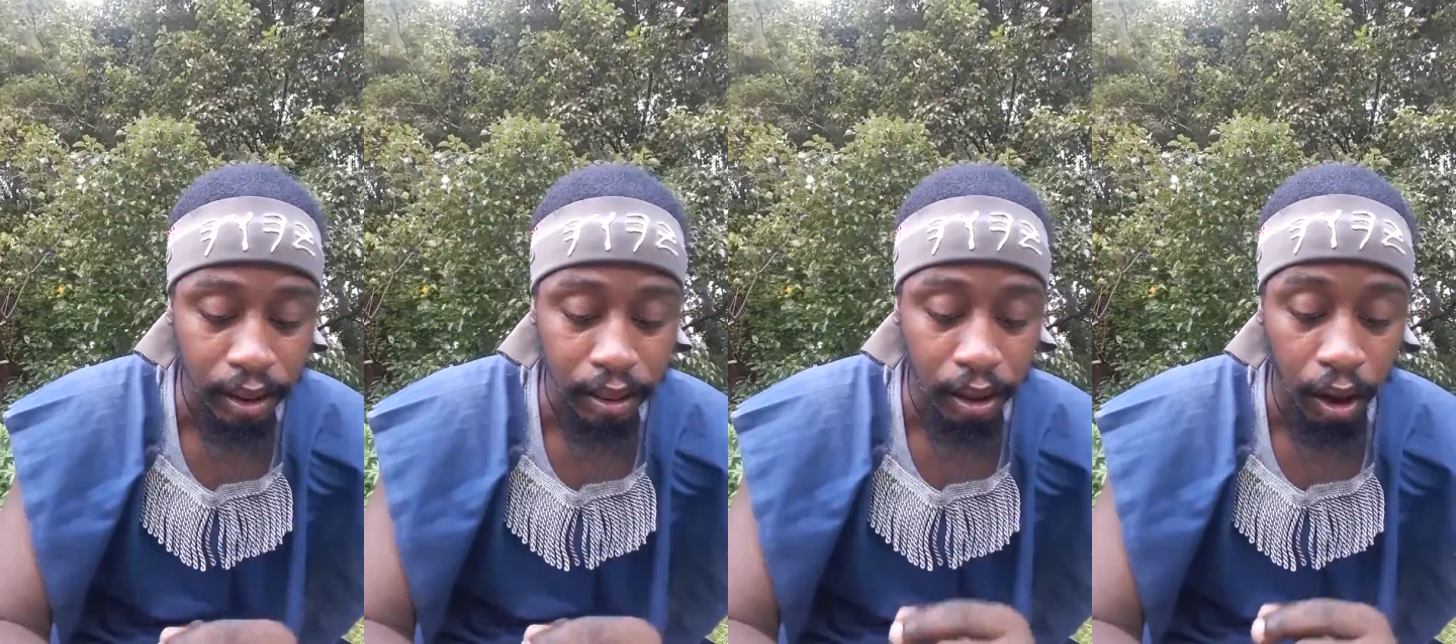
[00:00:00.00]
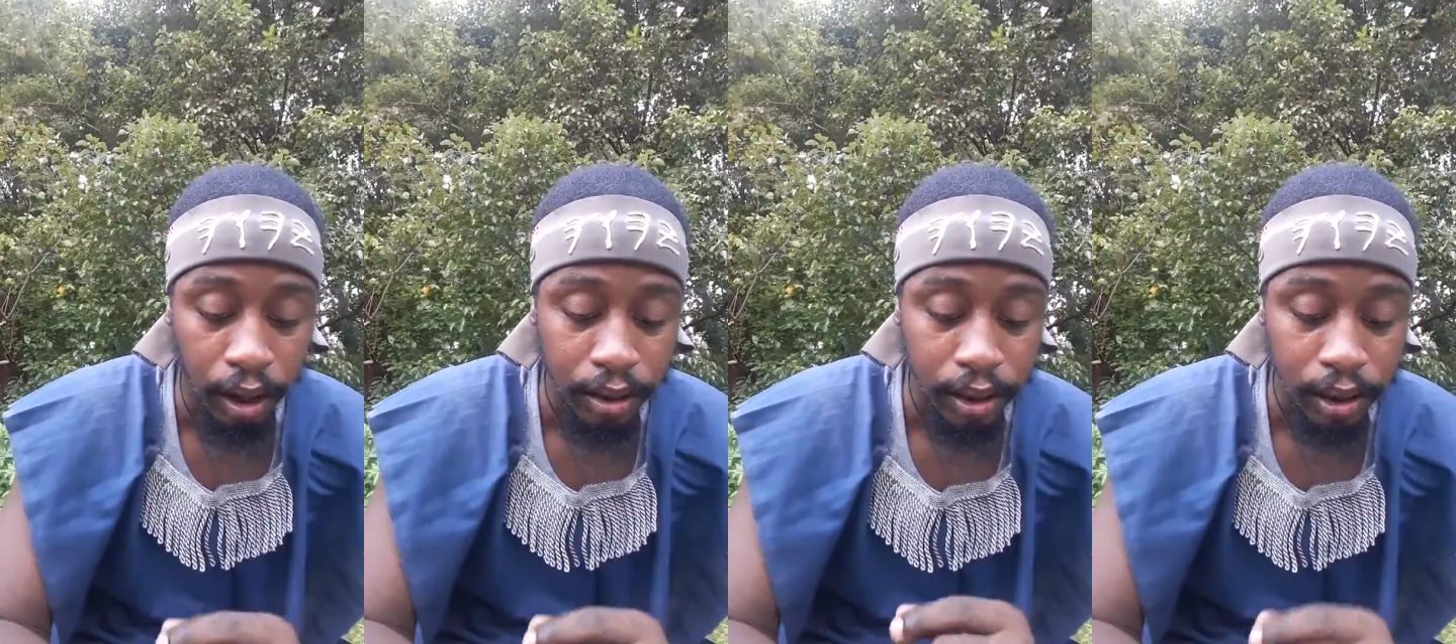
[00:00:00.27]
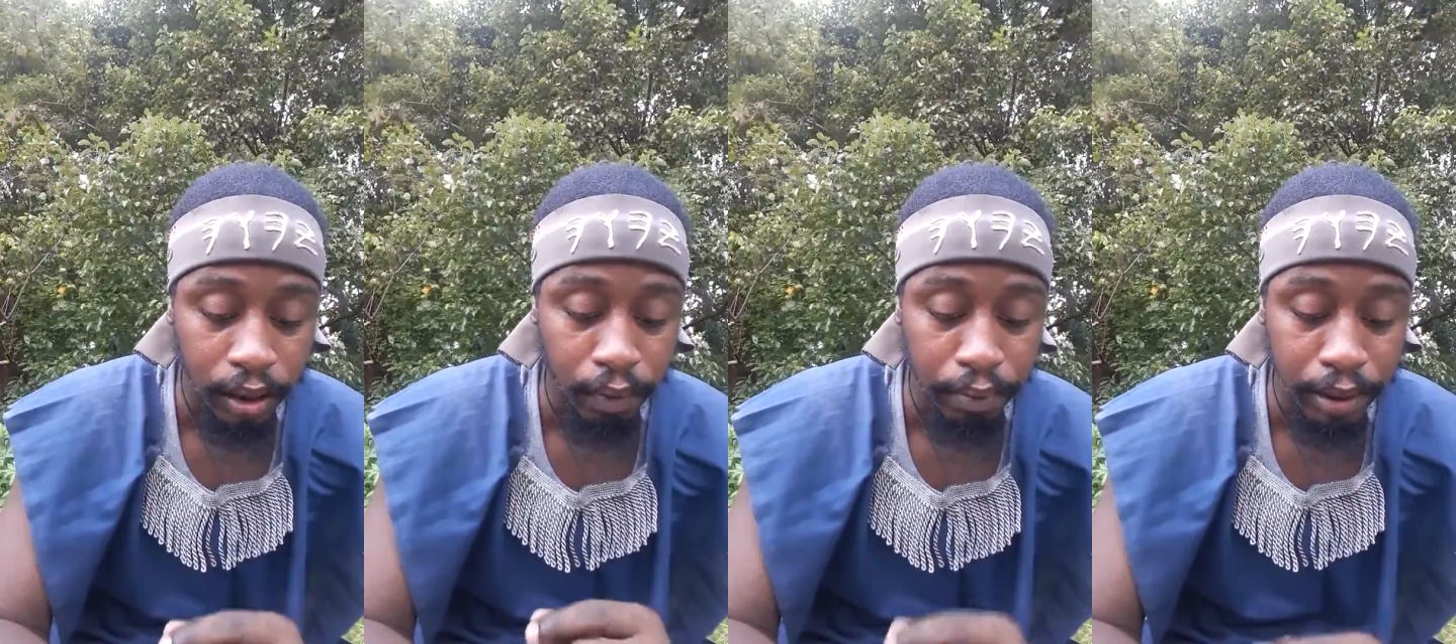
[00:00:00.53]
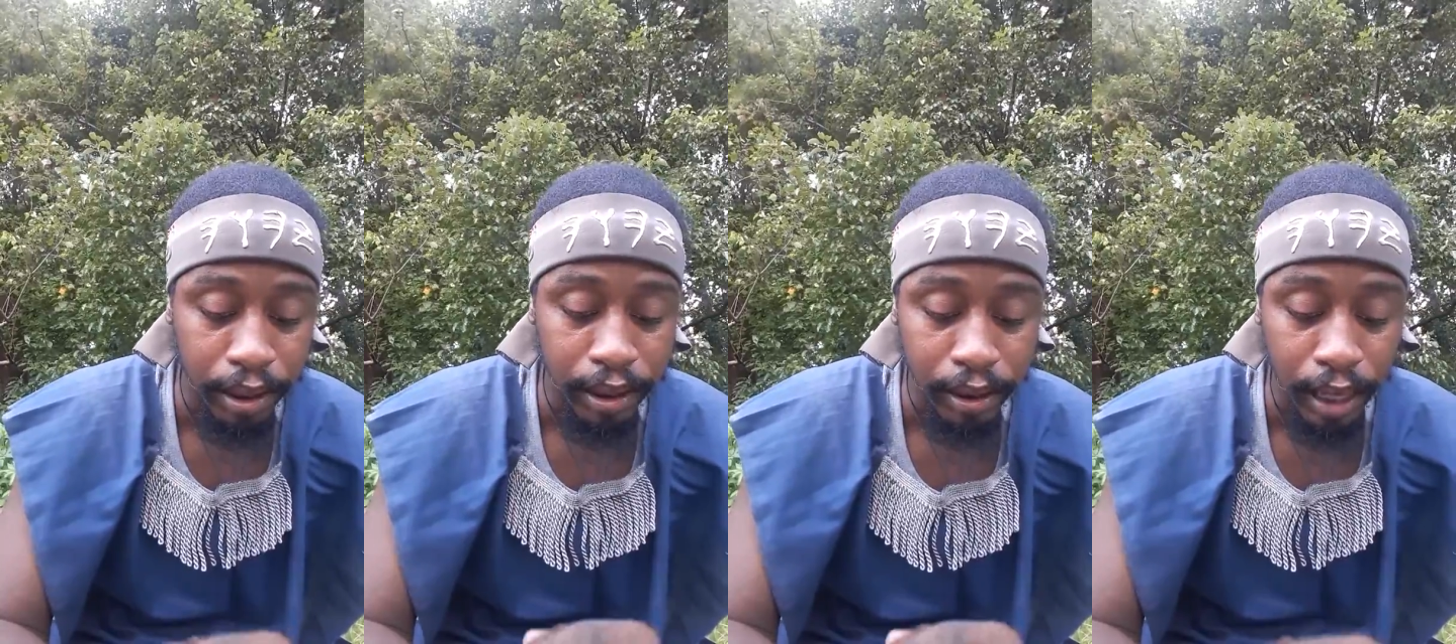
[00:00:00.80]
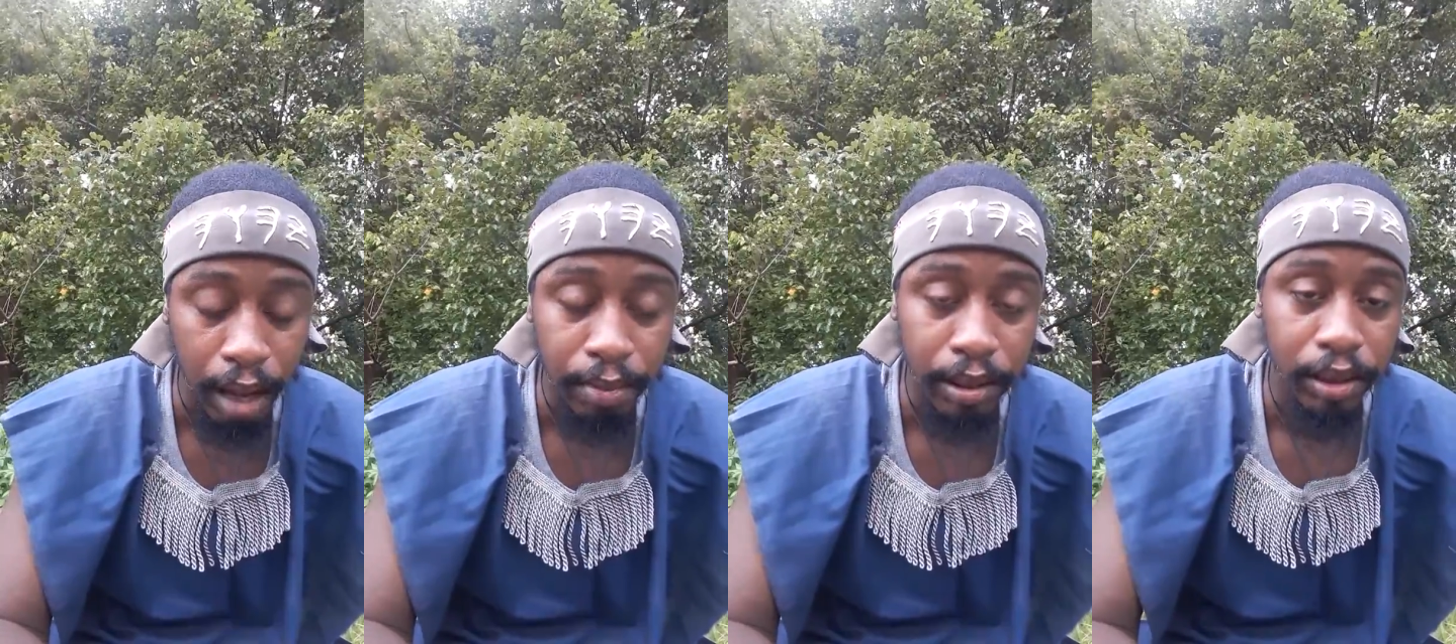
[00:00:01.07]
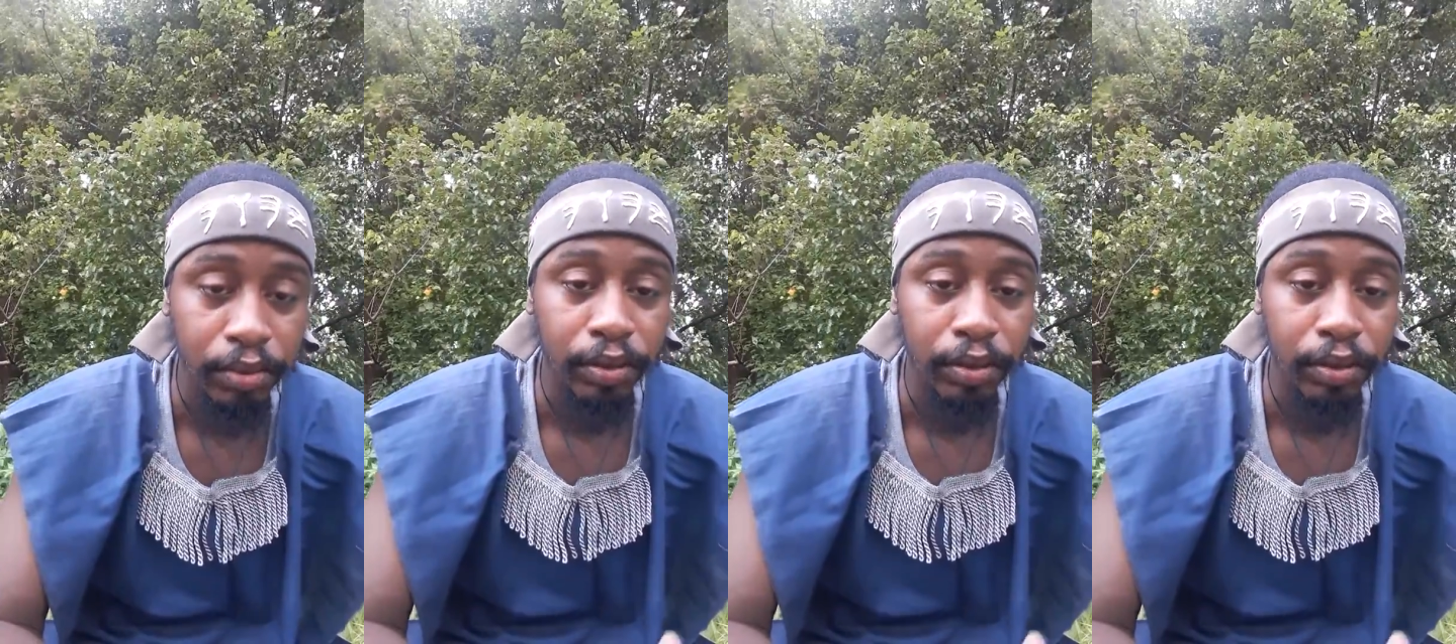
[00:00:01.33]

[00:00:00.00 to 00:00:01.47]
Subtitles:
thoughts shall be established.